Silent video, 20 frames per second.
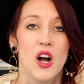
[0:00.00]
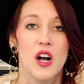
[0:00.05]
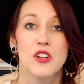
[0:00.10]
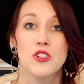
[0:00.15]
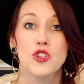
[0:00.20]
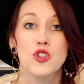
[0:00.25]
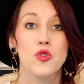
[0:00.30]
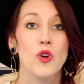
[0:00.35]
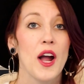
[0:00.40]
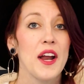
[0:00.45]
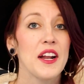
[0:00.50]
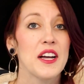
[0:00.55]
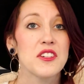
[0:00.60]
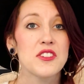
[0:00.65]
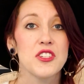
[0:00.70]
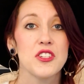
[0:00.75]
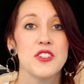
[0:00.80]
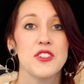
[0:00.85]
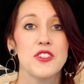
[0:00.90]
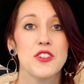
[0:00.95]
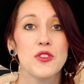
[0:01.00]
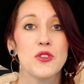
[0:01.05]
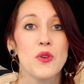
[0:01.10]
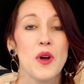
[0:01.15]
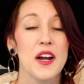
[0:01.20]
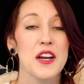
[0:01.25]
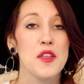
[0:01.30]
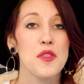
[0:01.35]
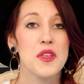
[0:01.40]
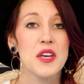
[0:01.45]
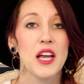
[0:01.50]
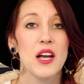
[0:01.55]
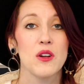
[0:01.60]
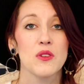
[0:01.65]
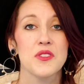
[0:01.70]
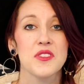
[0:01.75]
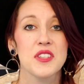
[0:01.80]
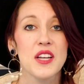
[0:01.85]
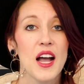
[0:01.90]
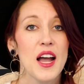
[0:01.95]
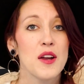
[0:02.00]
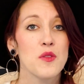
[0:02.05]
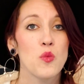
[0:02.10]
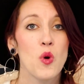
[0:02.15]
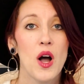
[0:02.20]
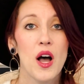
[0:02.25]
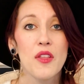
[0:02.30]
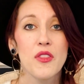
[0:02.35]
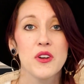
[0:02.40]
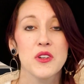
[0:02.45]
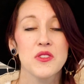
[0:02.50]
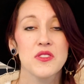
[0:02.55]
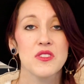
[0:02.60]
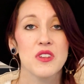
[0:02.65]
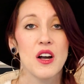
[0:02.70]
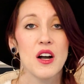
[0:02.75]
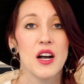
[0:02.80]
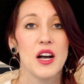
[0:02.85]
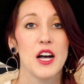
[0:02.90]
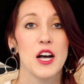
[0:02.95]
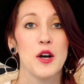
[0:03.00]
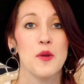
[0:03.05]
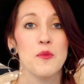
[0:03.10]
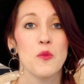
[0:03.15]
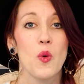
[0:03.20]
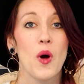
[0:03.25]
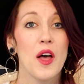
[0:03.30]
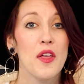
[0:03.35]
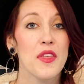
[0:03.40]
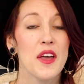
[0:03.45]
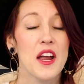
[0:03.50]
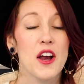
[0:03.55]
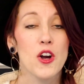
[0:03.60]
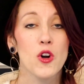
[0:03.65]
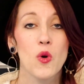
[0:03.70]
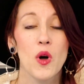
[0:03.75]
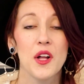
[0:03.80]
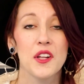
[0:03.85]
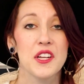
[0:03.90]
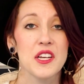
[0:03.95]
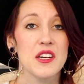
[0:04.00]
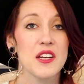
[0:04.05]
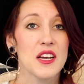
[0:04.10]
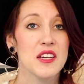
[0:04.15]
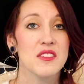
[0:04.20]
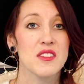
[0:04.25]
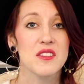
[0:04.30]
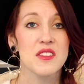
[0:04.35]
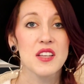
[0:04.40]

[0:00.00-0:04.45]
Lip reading: try not to do anything outside while the air quality index is